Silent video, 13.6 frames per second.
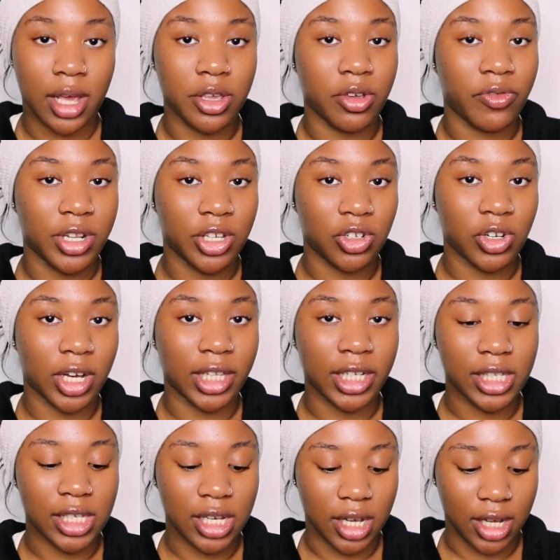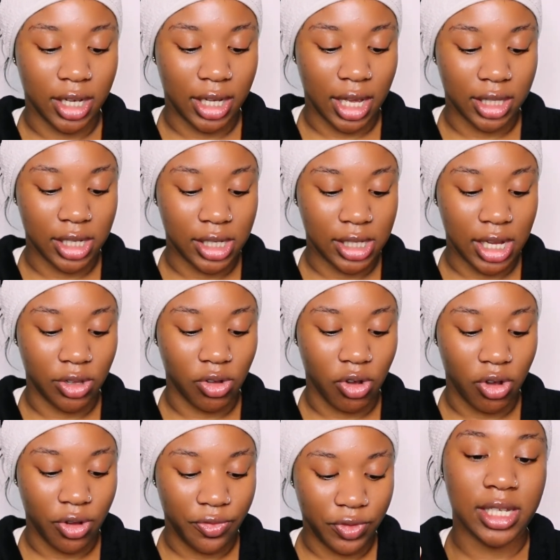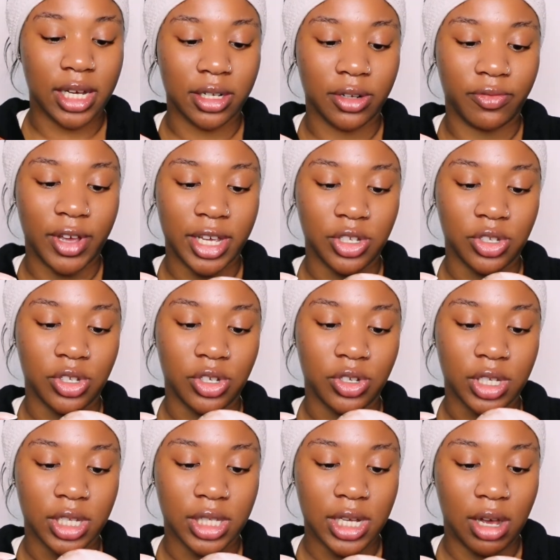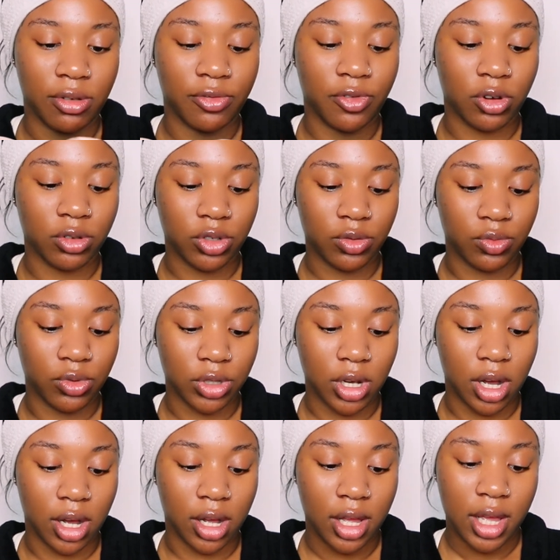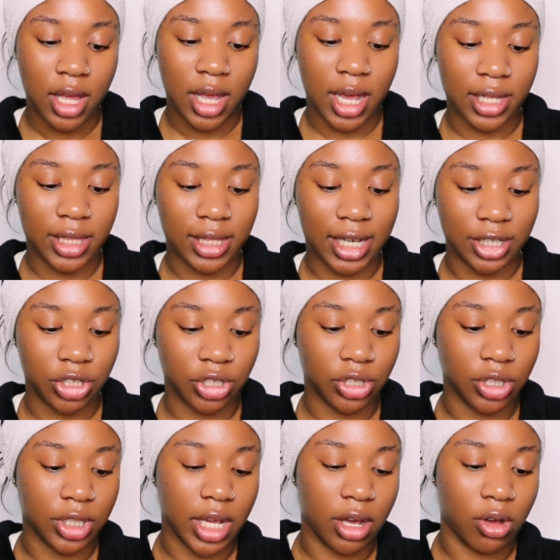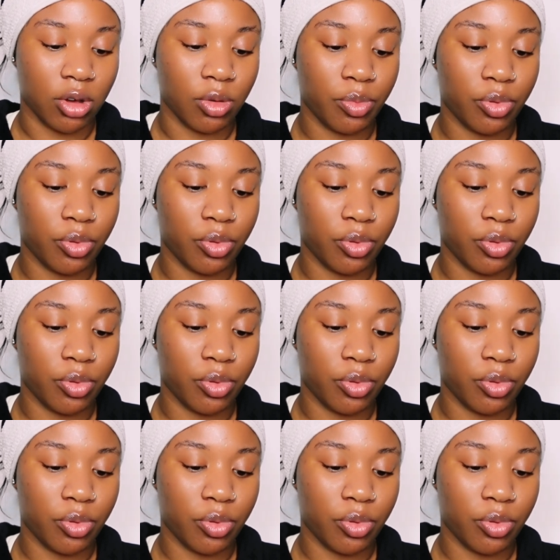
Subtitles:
and you're really struggling to get the stain off, I'd advise you to use a towel of hot water, and that should help.